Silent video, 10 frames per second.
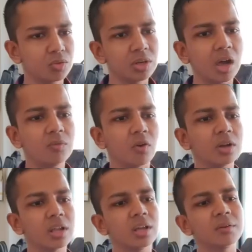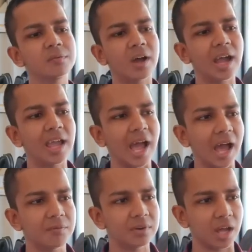So now what if I
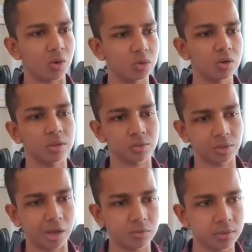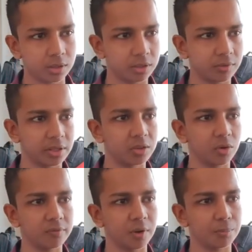have a doubt? Oh, so now
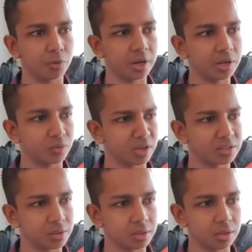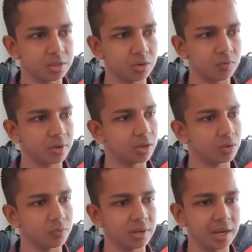once you have uploaded, you can just search it over
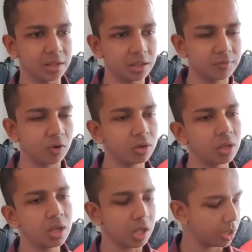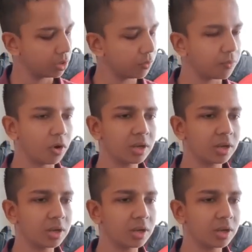here. You will get this font. So